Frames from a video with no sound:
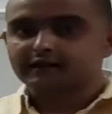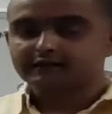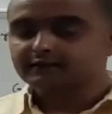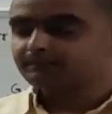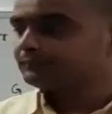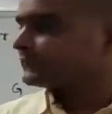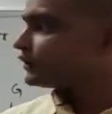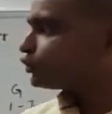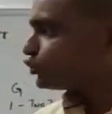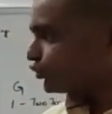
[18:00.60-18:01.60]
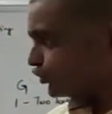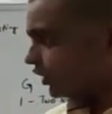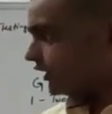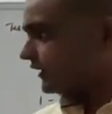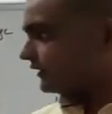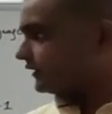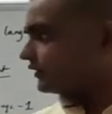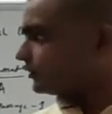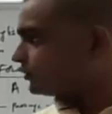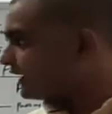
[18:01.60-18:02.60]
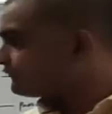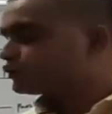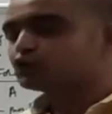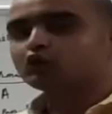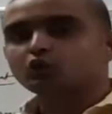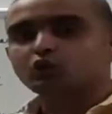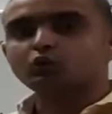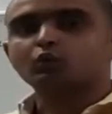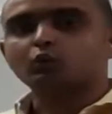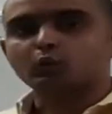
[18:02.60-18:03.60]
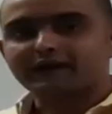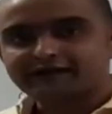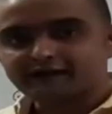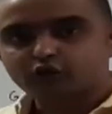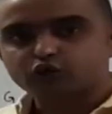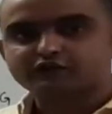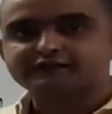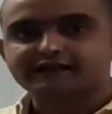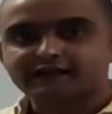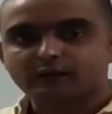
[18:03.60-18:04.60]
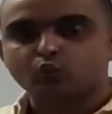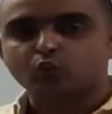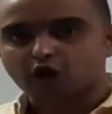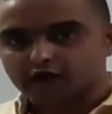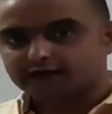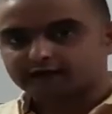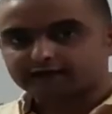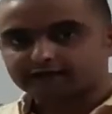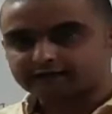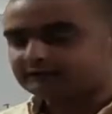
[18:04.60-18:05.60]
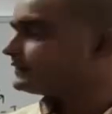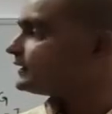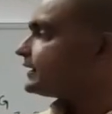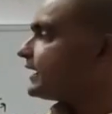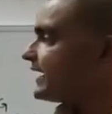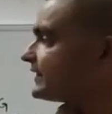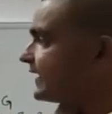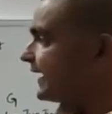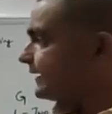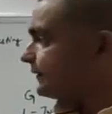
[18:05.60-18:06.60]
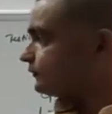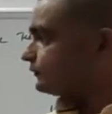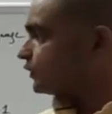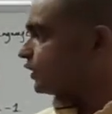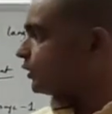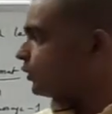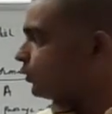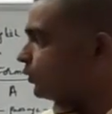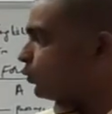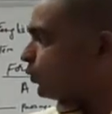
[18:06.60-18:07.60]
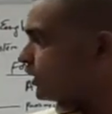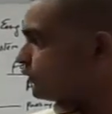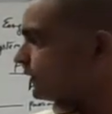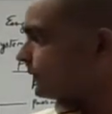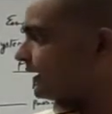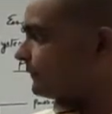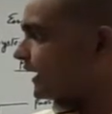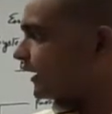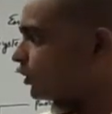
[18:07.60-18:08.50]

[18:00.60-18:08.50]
are they too short. You have to know when to say what. And then, what do we mean by